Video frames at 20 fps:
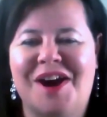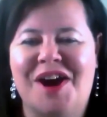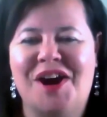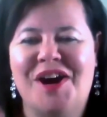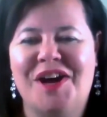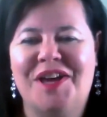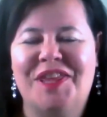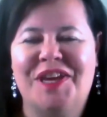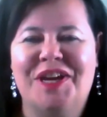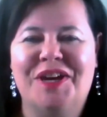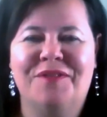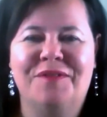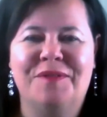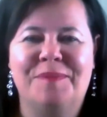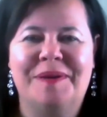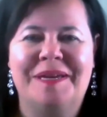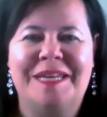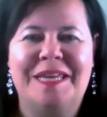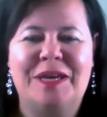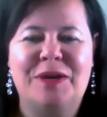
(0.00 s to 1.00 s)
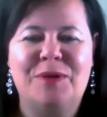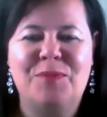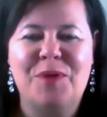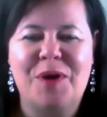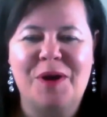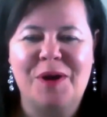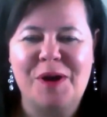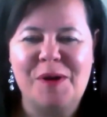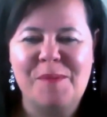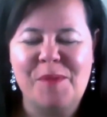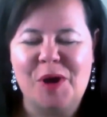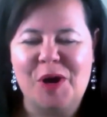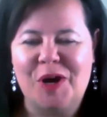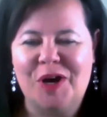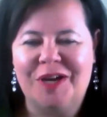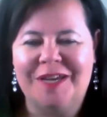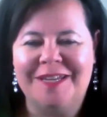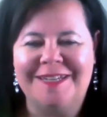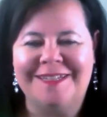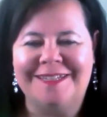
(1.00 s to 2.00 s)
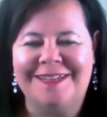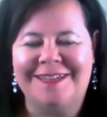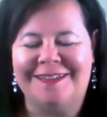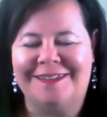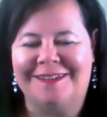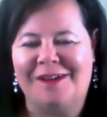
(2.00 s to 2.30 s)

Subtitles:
Hi there, everybody. Welcome on.